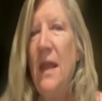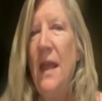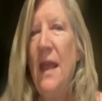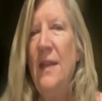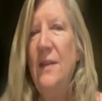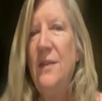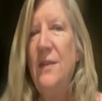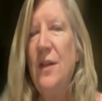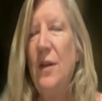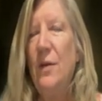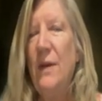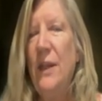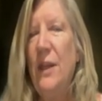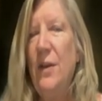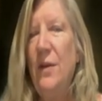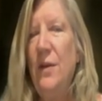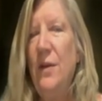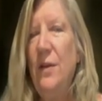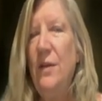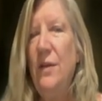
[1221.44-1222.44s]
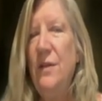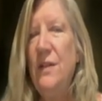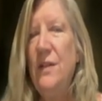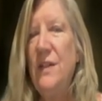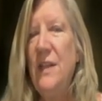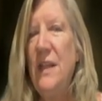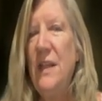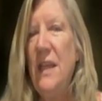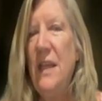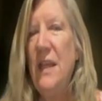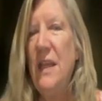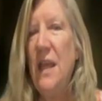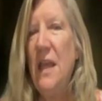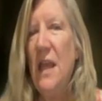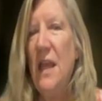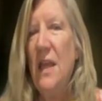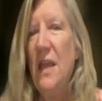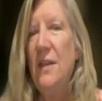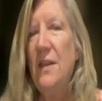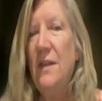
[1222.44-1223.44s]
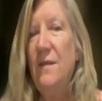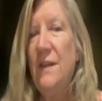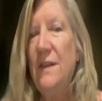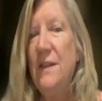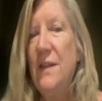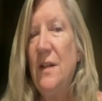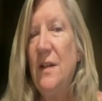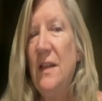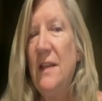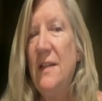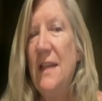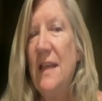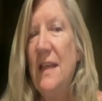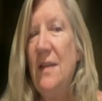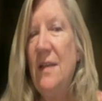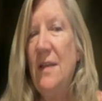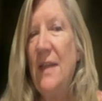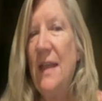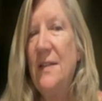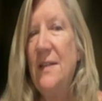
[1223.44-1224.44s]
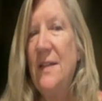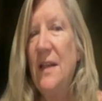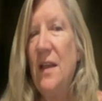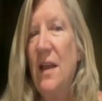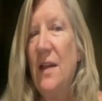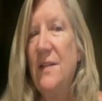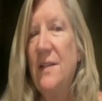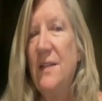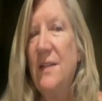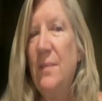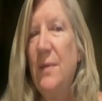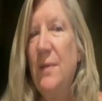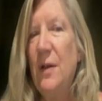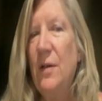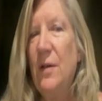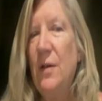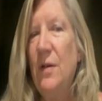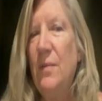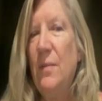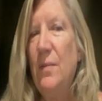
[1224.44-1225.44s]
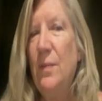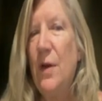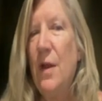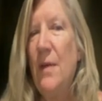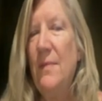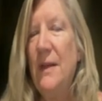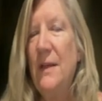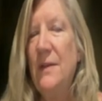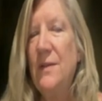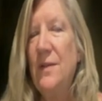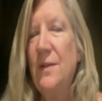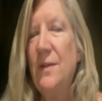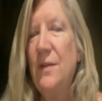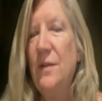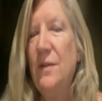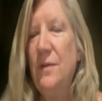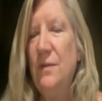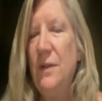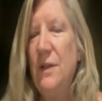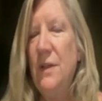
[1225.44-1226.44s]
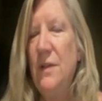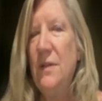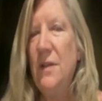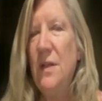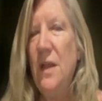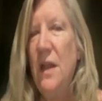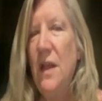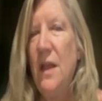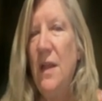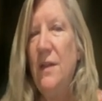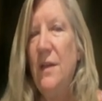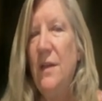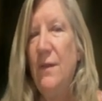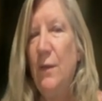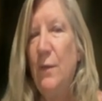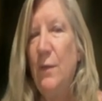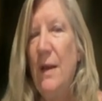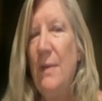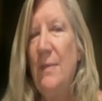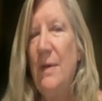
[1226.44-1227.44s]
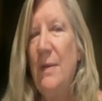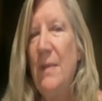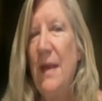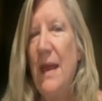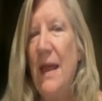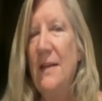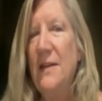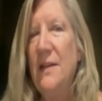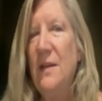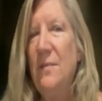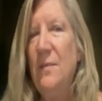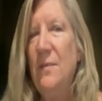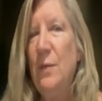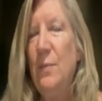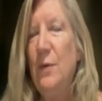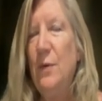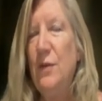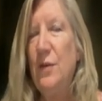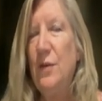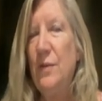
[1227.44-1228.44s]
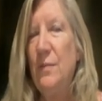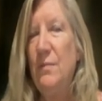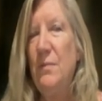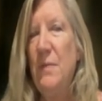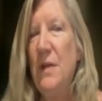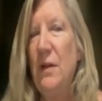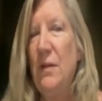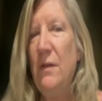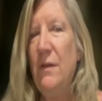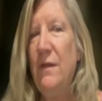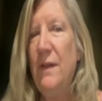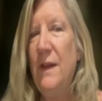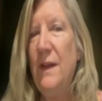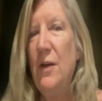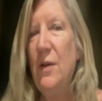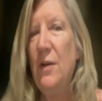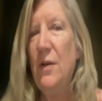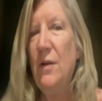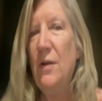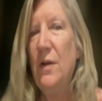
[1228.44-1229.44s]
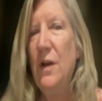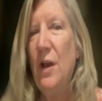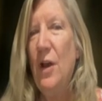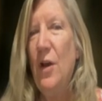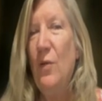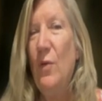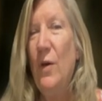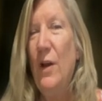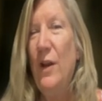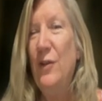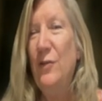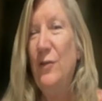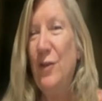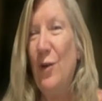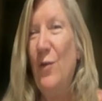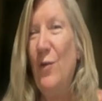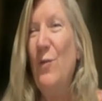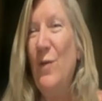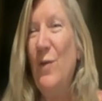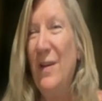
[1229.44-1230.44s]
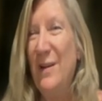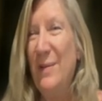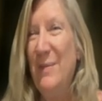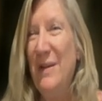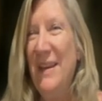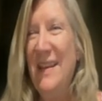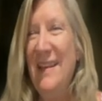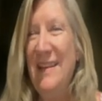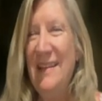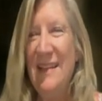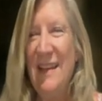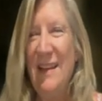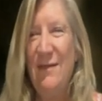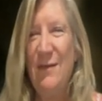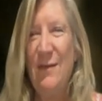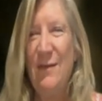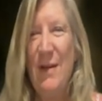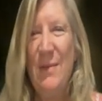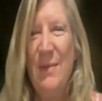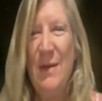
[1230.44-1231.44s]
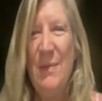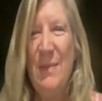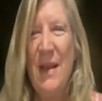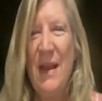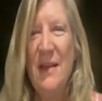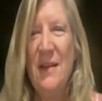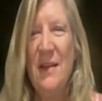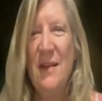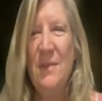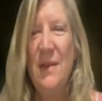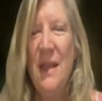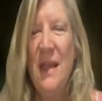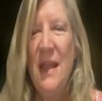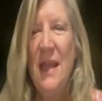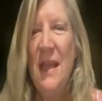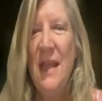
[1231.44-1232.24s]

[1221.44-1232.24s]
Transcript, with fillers: And so here you see the physical exam, that's the occipital prominence or the union, the foramen magnum. You put your middle finger where you don't want to be in that foramen magnum.